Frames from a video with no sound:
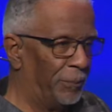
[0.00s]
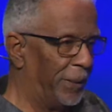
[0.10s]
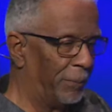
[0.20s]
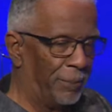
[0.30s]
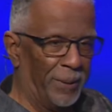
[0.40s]

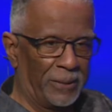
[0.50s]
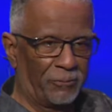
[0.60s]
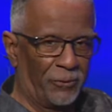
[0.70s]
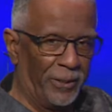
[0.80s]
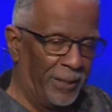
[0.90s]
me and my
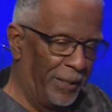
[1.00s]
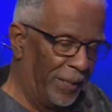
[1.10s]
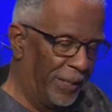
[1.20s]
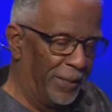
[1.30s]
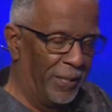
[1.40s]
best friend and
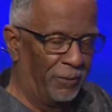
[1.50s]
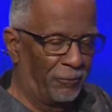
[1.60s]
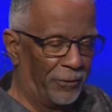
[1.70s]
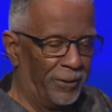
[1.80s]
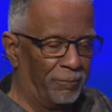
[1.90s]
another
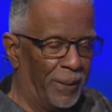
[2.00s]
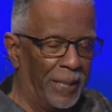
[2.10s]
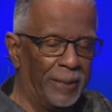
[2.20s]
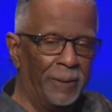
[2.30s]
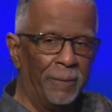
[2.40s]
friend of
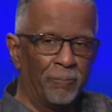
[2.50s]
mine.